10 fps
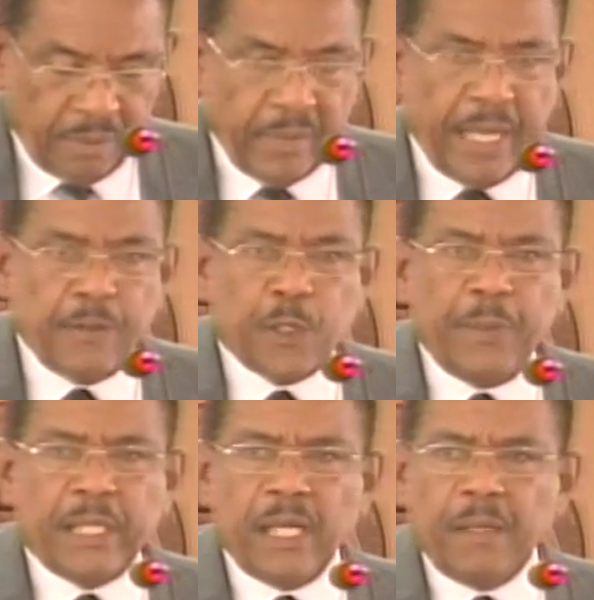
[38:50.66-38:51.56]
Madam
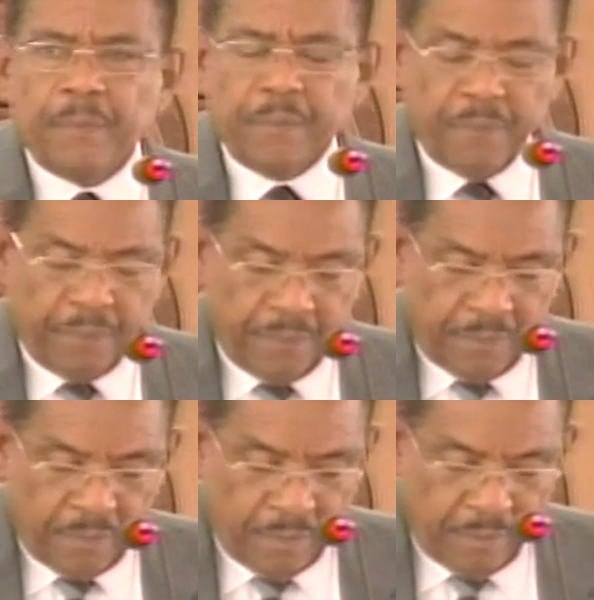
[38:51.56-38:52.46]
Speaker,
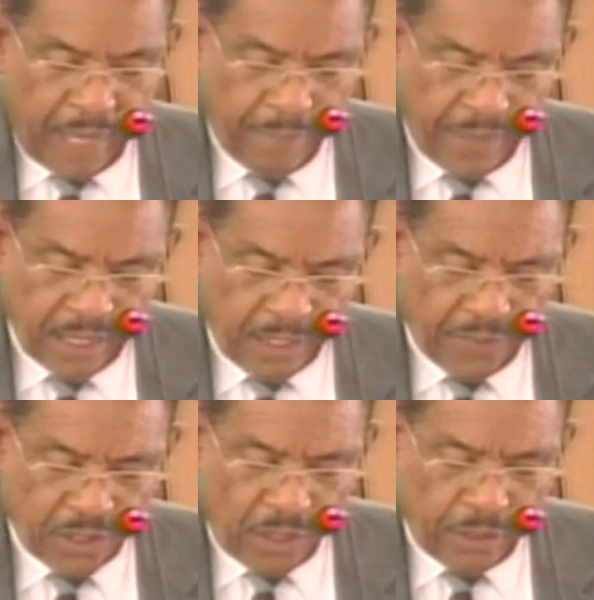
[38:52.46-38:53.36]
members of
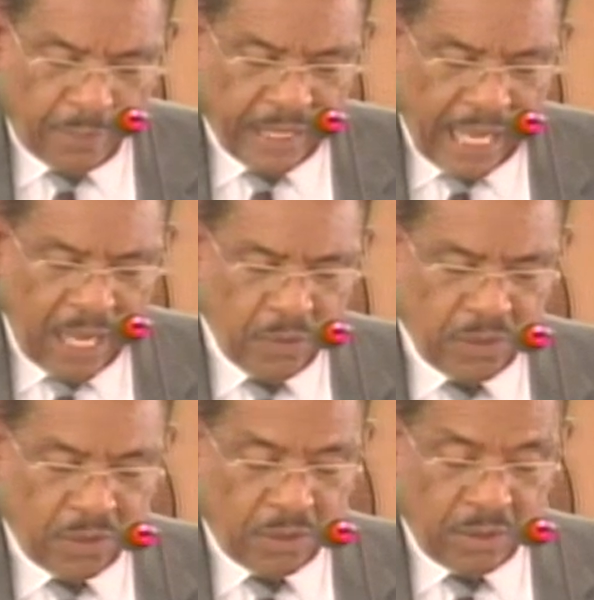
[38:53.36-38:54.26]
this Honorable
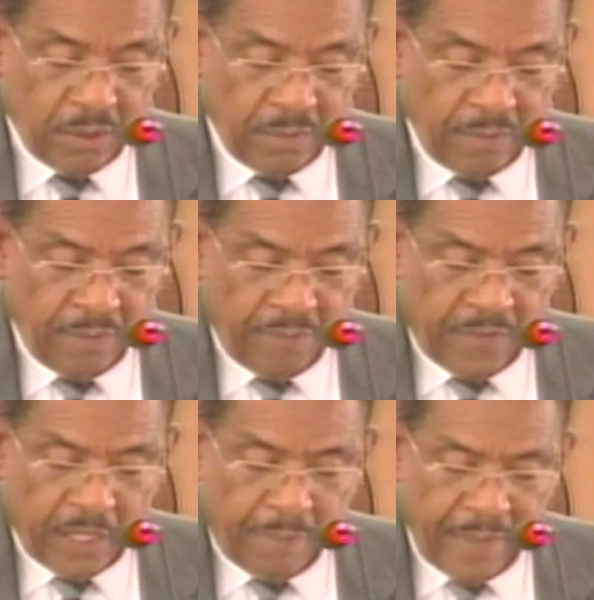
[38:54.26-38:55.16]
House,
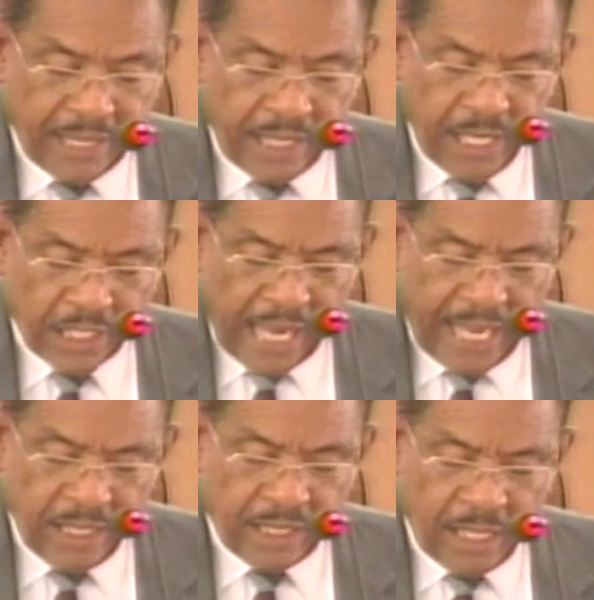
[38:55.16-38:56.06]
the message
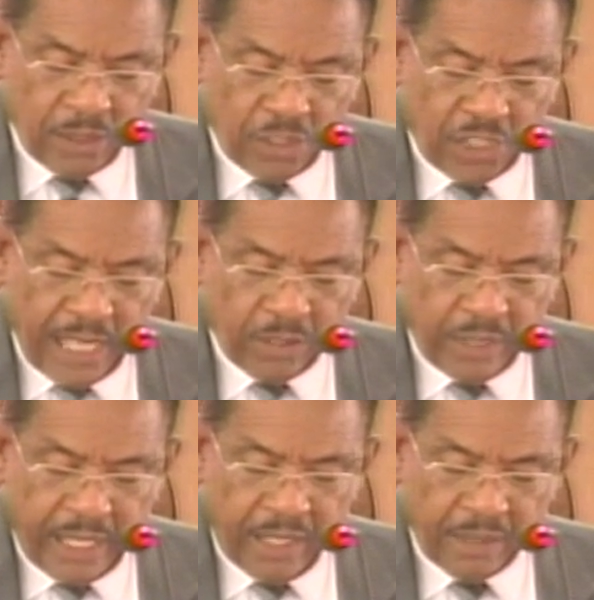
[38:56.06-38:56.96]
I intend to share
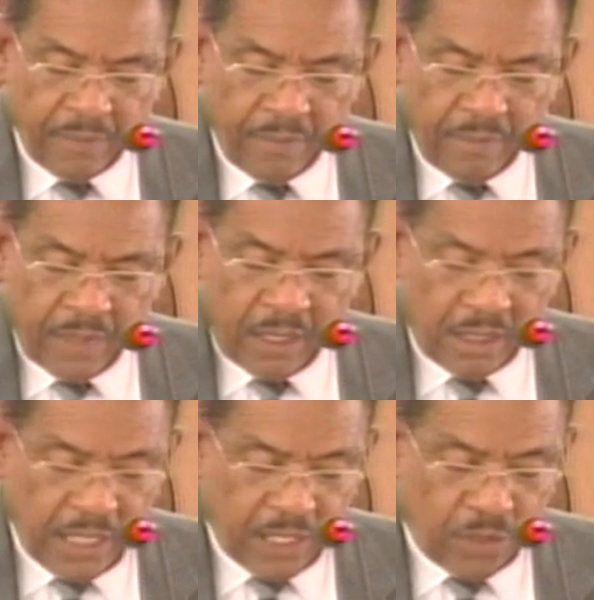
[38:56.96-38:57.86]
today
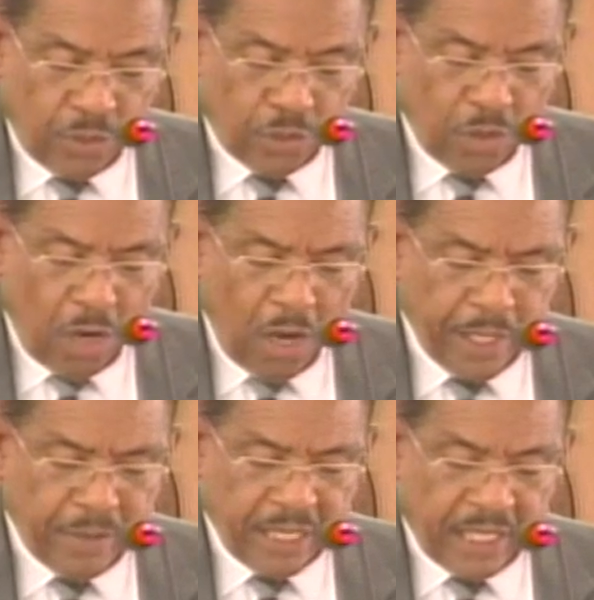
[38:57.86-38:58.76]
seeks to draw
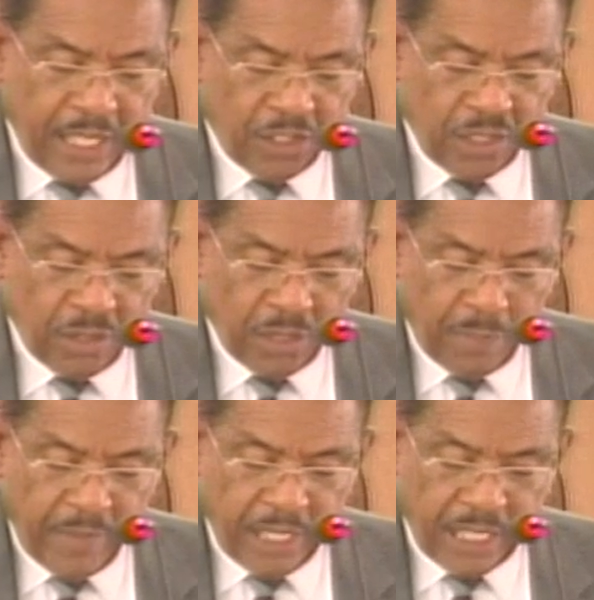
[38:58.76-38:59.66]
your attention to the
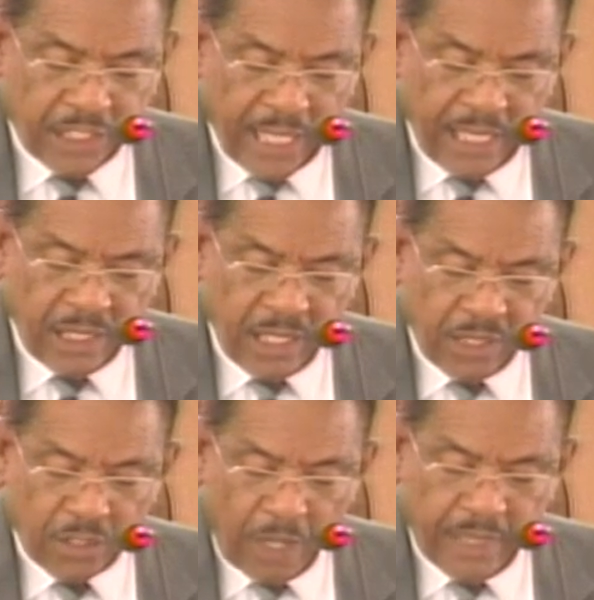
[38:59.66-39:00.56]
major
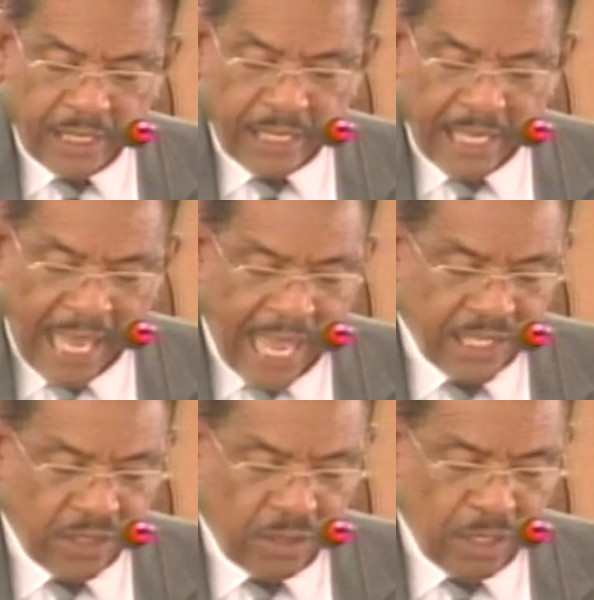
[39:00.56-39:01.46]
challenges Dominica
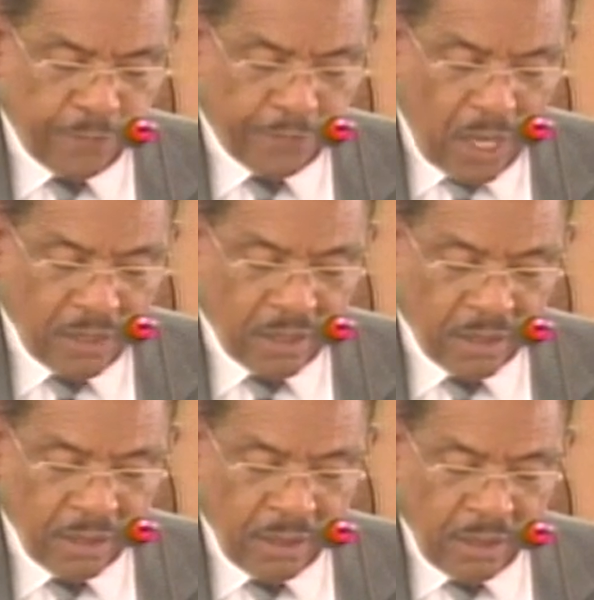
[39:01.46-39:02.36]
has to confront
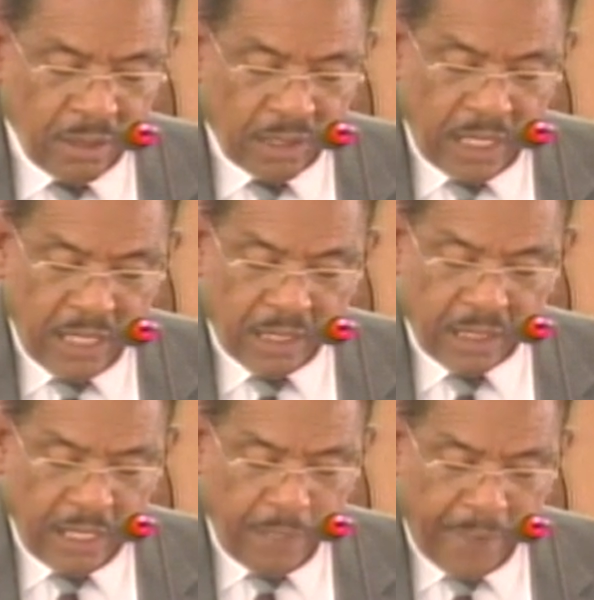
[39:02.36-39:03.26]

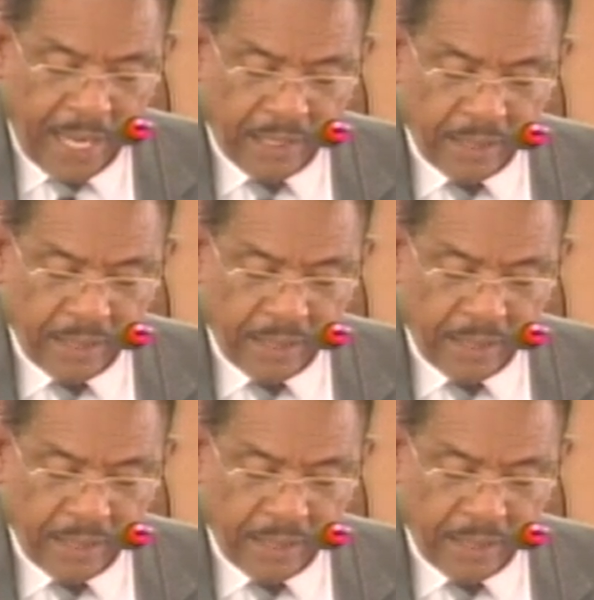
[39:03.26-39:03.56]
since independence